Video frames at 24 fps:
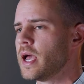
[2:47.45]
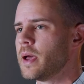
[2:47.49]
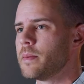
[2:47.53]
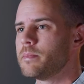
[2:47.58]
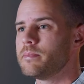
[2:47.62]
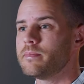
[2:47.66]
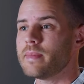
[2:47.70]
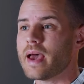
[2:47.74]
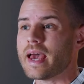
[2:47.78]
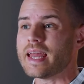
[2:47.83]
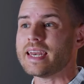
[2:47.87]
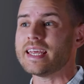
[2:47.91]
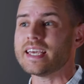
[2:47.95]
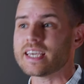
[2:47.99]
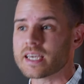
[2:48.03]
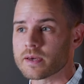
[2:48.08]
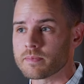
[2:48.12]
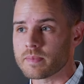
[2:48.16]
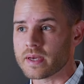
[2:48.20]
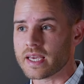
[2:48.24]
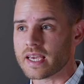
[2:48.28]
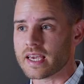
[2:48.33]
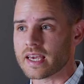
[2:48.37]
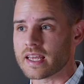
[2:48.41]
Many
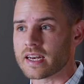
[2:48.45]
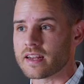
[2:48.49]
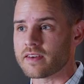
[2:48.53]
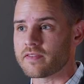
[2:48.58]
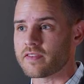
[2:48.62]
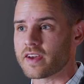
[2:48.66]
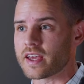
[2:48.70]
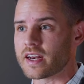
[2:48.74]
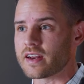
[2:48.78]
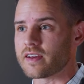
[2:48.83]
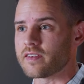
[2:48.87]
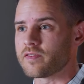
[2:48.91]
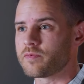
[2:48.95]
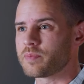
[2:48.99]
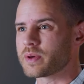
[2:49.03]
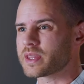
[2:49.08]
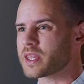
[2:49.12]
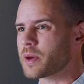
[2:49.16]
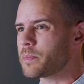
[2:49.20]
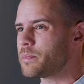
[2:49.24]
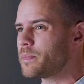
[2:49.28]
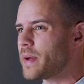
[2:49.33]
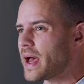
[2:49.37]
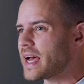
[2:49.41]
can be innovative, but
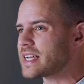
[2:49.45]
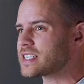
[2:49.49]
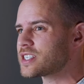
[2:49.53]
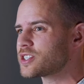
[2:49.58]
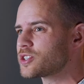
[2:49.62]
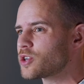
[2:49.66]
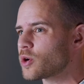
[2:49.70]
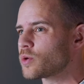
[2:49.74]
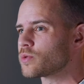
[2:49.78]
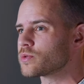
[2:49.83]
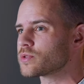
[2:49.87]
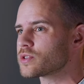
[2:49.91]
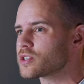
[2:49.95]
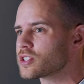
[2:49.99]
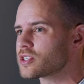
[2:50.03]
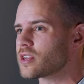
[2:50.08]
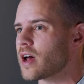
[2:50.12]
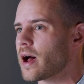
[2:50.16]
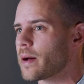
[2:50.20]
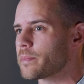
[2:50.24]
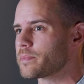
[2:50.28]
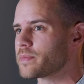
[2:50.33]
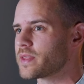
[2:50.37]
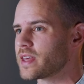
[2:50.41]
the best don't
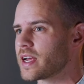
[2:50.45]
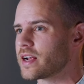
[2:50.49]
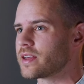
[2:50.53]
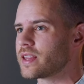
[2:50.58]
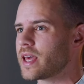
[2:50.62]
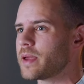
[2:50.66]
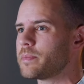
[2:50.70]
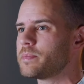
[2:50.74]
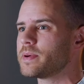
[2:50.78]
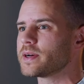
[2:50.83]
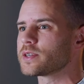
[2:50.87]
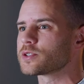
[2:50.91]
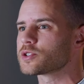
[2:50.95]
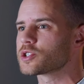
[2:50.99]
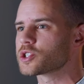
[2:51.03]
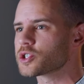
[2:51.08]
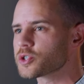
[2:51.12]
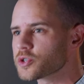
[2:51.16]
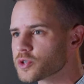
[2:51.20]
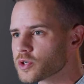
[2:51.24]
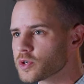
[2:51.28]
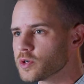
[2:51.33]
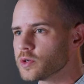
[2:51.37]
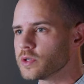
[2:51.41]
stop there. They build
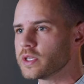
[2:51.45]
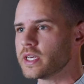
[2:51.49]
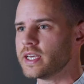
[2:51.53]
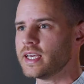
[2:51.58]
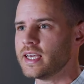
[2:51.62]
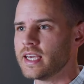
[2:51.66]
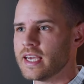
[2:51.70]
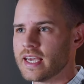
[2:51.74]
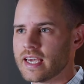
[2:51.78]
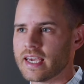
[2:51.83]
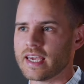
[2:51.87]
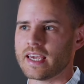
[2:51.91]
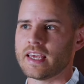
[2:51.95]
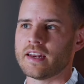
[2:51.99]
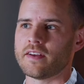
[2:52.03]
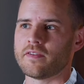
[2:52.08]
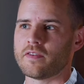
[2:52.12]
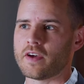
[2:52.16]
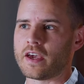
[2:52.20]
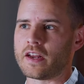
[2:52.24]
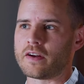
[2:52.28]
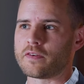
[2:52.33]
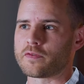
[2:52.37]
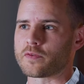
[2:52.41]
truly
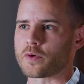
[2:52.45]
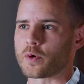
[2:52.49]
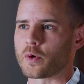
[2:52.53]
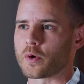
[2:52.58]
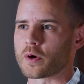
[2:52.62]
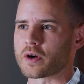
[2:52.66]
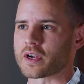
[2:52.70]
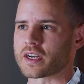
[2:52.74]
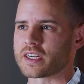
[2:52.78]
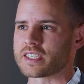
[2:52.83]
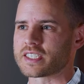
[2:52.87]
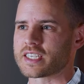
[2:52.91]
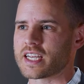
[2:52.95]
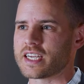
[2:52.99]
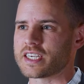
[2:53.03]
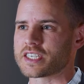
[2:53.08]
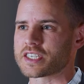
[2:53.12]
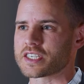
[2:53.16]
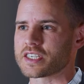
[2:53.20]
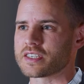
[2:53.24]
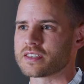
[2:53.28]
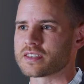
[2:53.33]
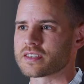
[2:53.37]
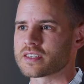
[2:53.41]
innovative
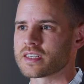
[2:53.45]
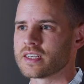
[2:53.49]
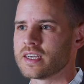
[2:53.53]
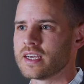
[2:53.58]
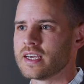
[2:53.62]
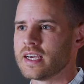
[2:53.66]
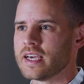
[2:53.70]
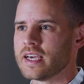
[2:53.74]
organizations.